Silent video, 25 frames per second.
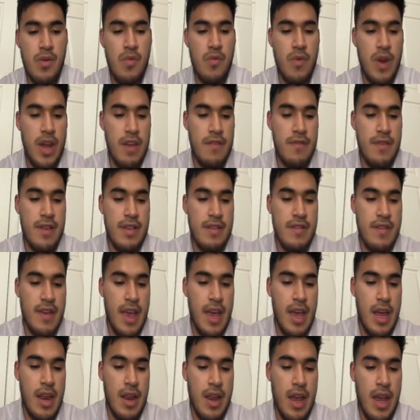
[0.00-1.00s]
Ravens
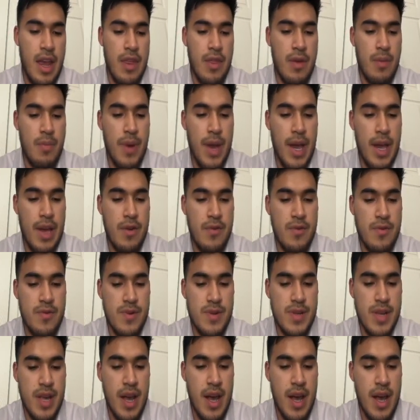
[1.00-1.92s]
and and the Bengals.